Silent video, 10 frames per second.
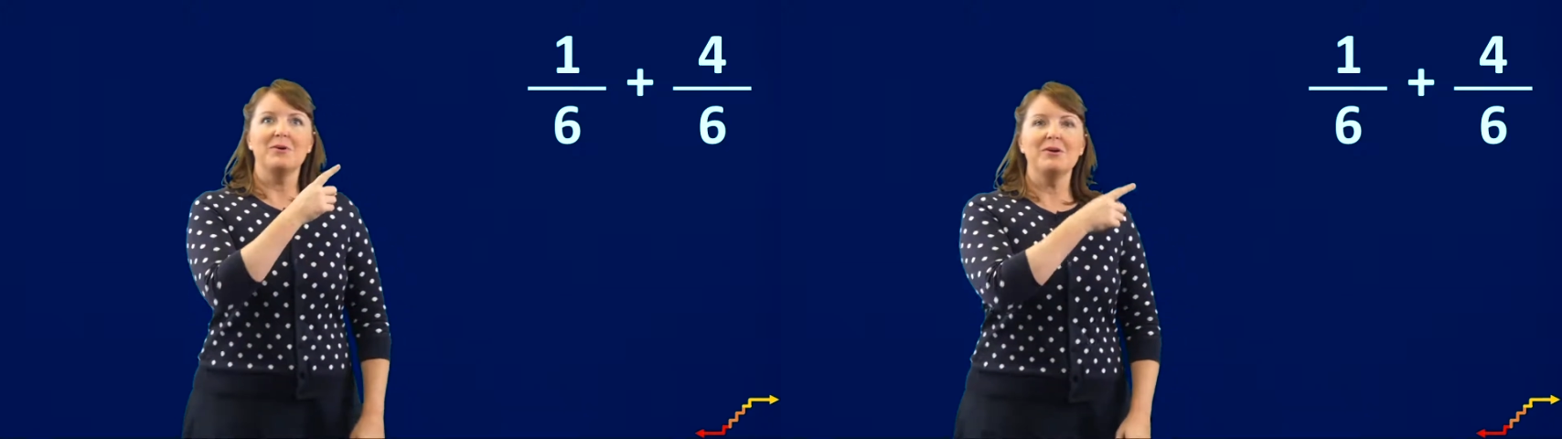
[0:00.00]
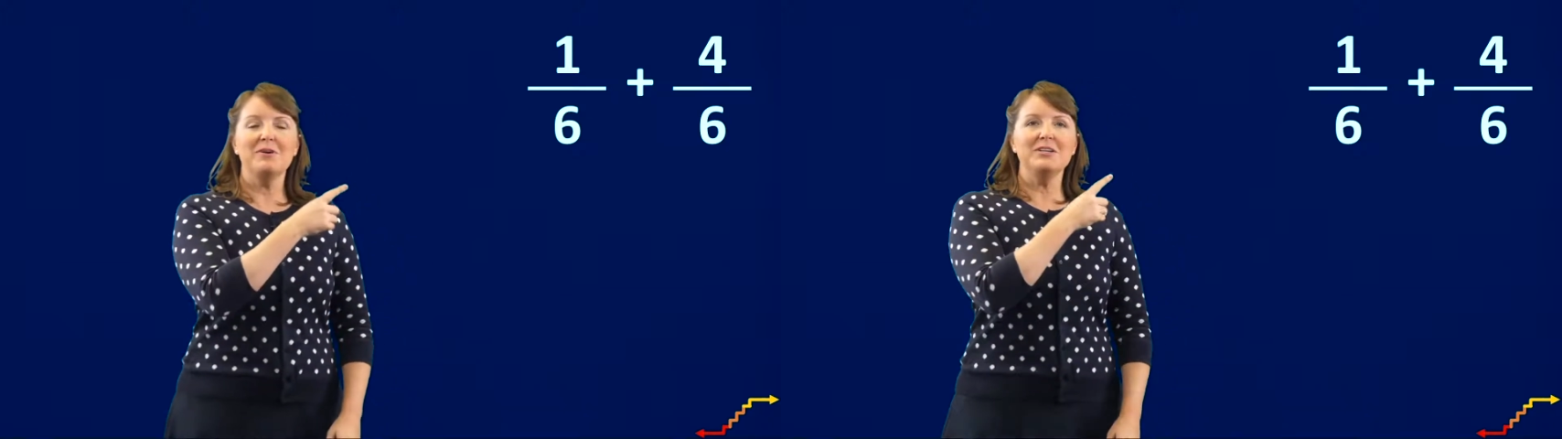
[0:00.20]

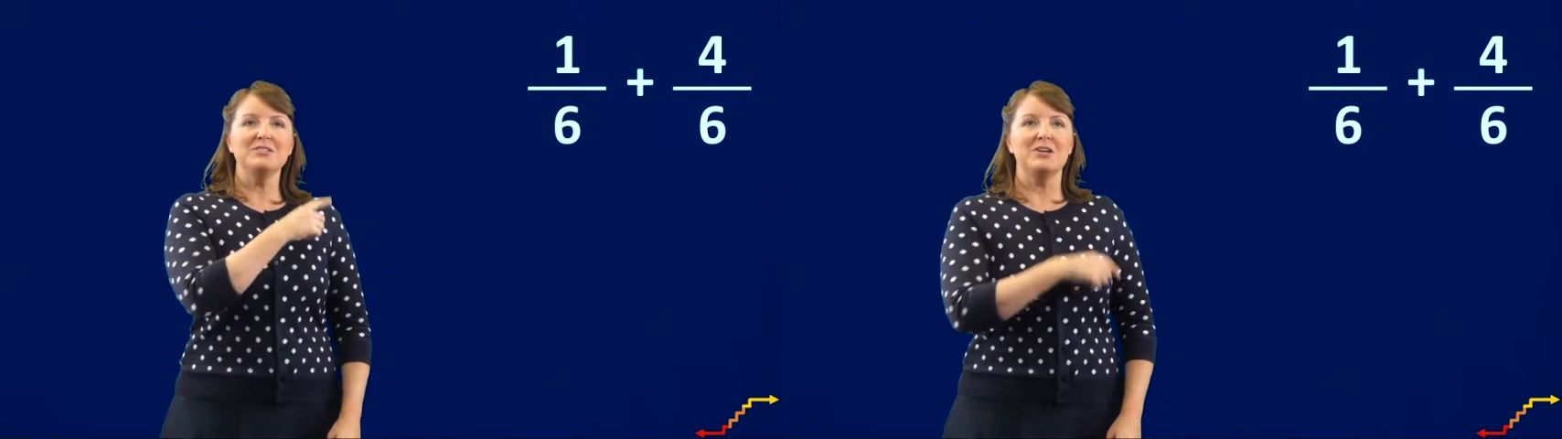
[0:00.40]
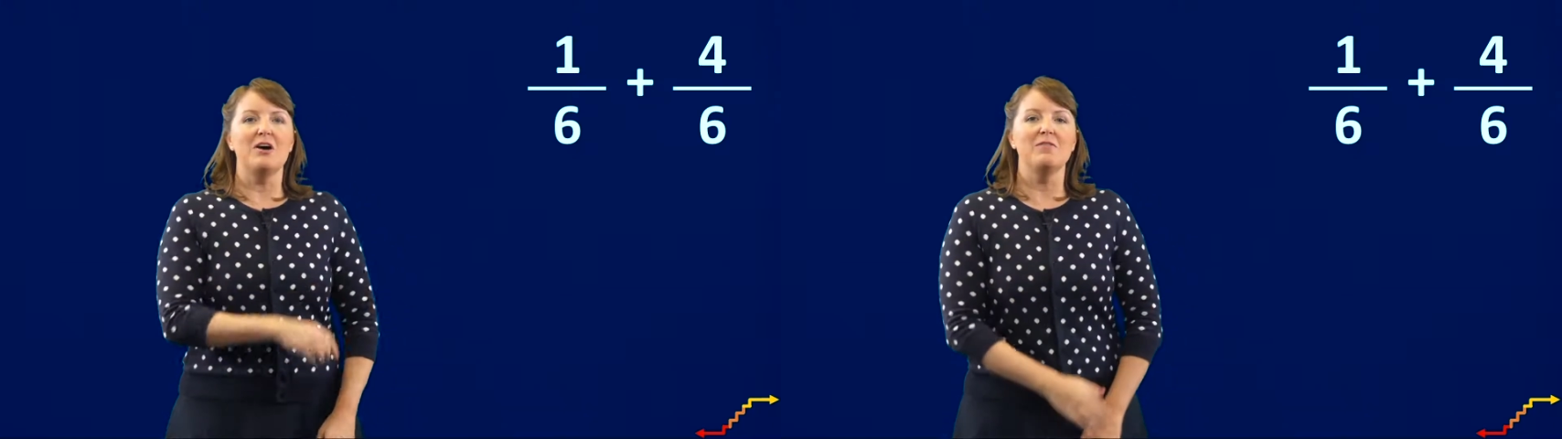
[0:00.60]
We're going to
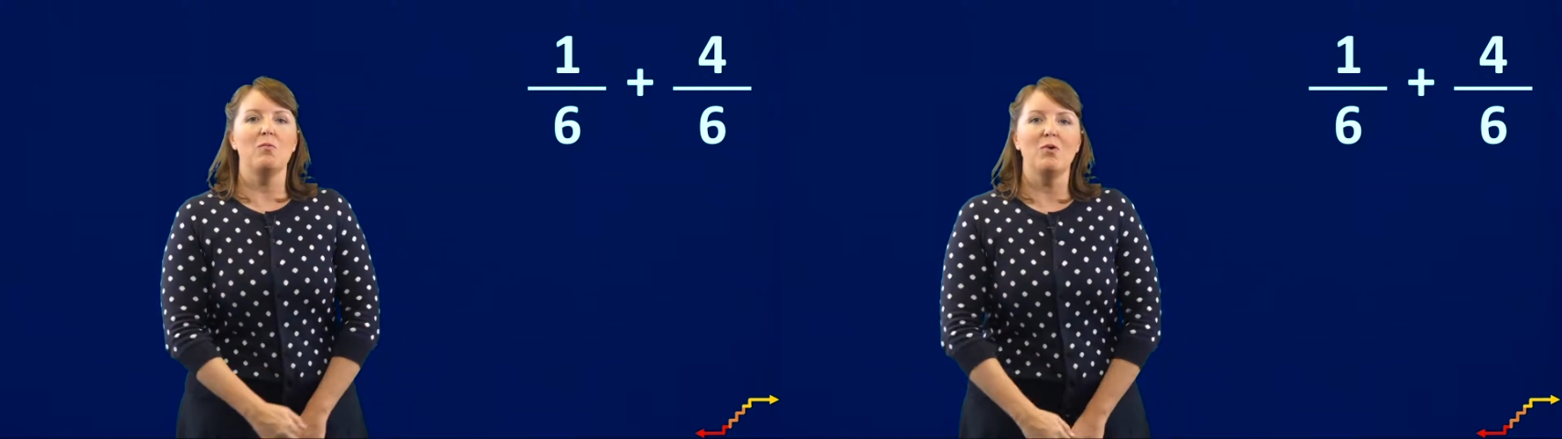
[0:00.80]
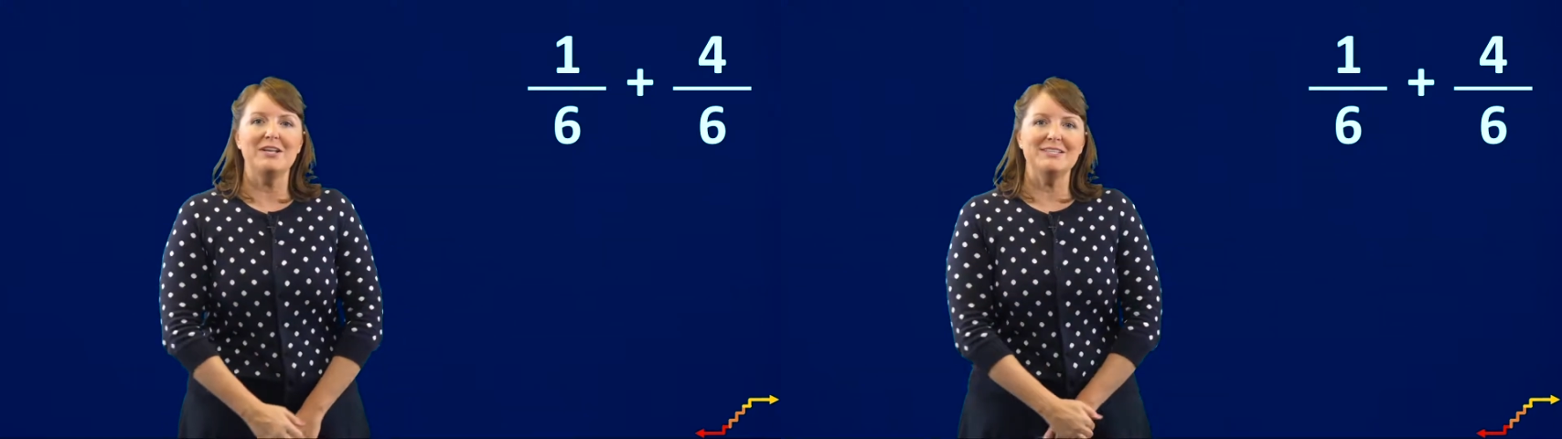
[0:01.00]
solve
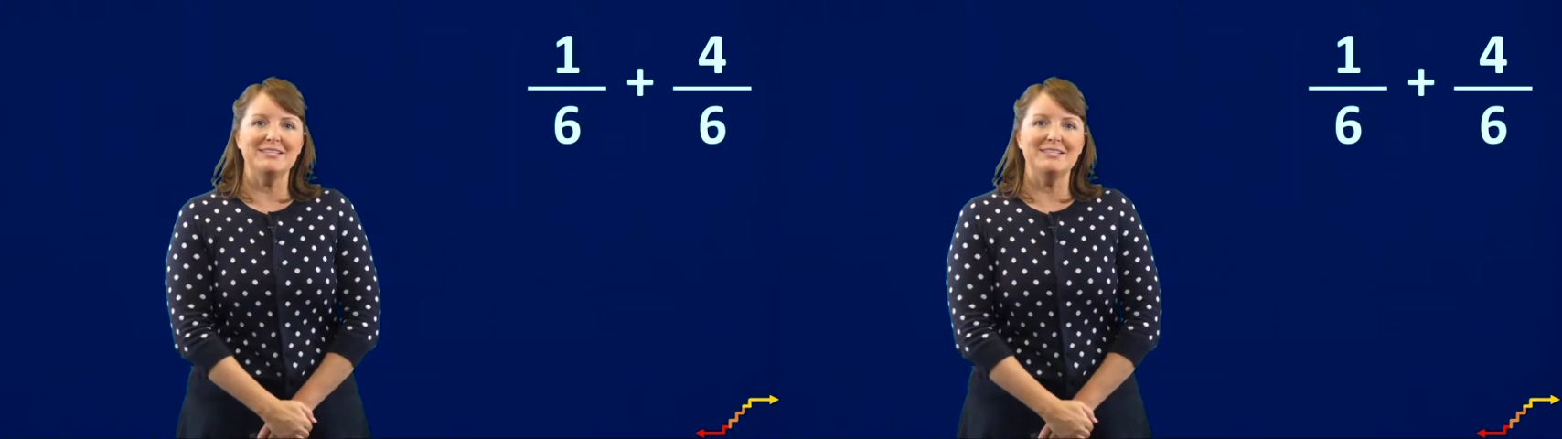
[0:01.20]
1